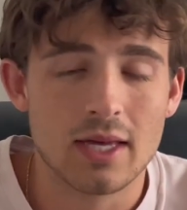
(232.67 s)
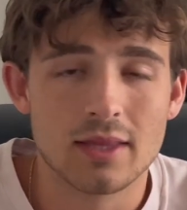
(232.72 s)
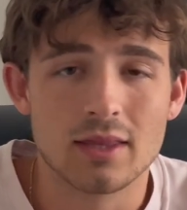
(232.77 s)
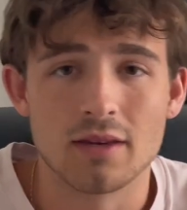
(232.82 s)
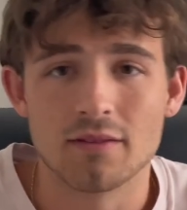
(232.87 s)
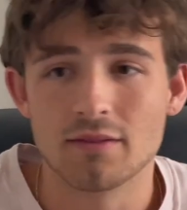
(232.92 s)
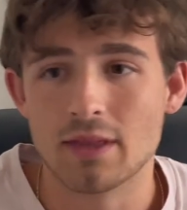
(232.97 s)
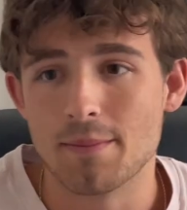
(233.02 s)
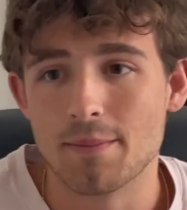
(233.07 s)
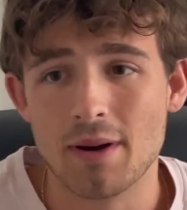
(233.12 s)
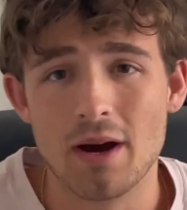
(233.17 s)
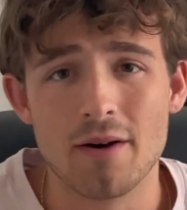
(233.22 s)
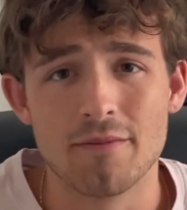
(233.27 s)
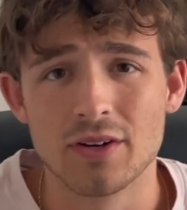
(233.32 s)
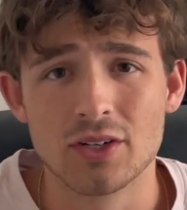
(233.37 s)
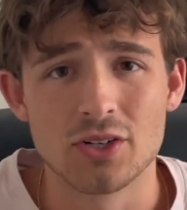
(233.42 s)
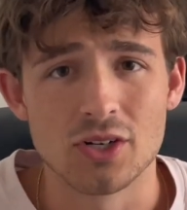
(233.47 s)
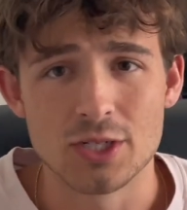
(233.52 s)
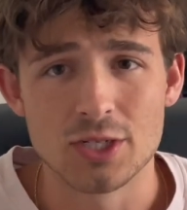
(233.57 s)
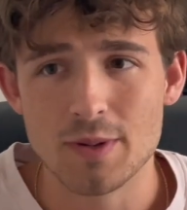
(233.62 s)
that Pau
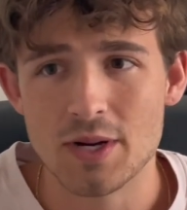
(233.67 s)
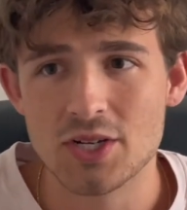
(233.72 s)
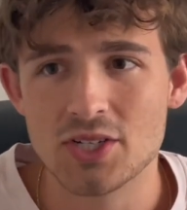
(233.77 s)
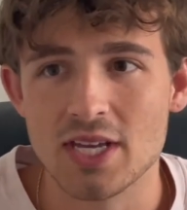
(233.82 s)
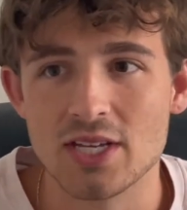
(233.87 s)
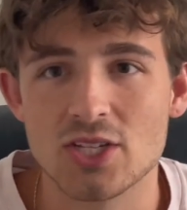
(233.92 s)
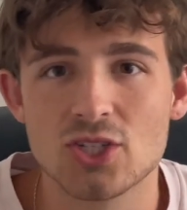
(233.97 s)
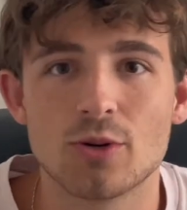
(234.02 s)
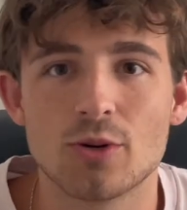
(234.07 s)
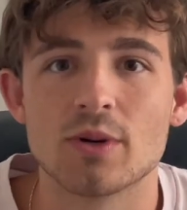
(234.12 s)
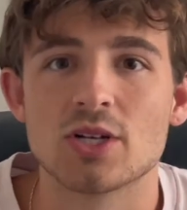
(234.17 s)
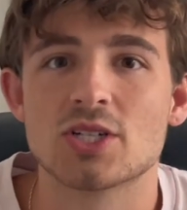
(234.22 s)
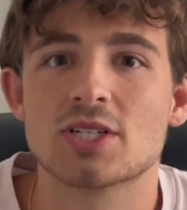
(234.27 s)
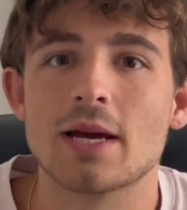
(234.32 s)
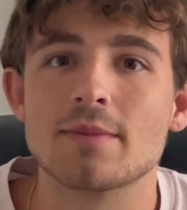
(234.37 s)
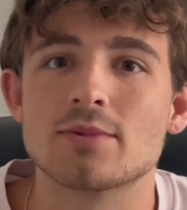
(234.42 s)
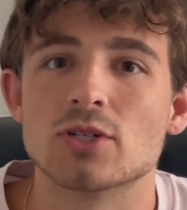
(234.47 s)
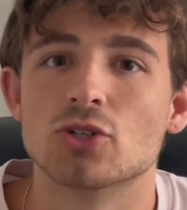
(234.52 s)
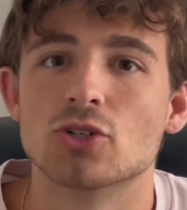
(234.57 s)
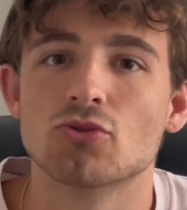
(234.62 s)
Victor especially has so much time
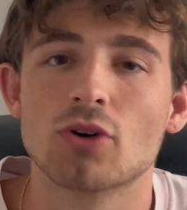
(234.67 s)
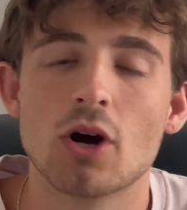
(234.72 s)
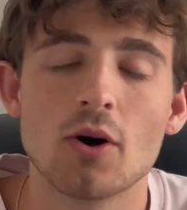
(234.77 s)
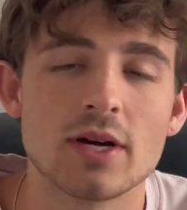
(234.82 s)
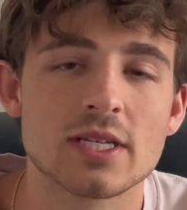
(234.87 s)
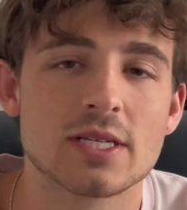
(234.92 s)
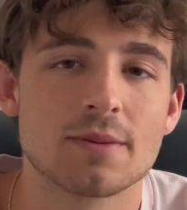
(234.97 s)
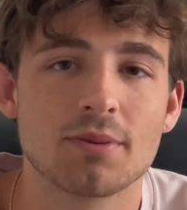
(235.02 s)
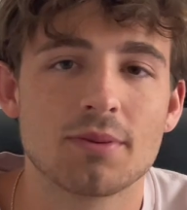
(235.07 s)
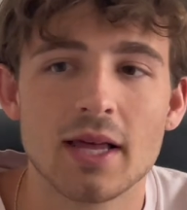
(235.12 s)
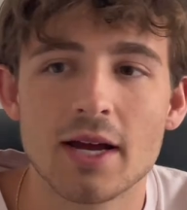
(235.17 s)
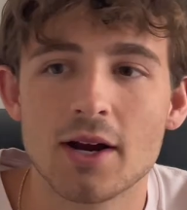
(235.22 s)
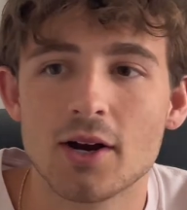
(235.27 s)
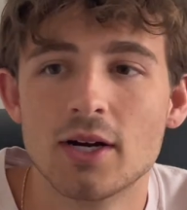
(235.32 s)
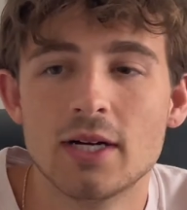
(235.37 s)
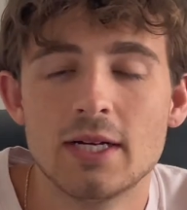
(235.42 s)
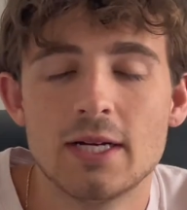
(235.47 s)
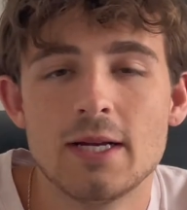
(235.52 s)
to grow as a player.